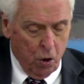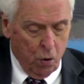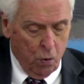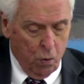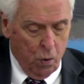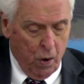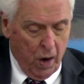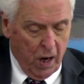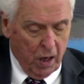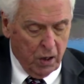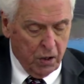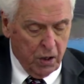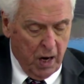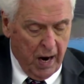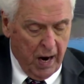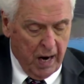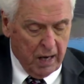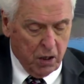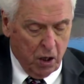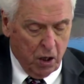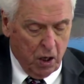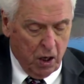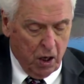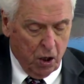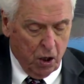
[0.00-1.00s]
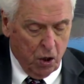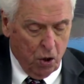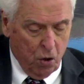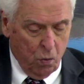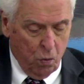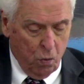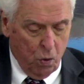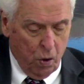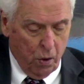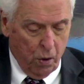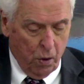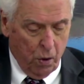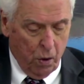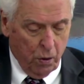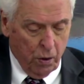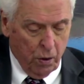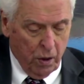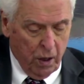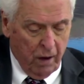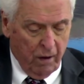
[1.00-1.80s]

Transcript: while yet in the world,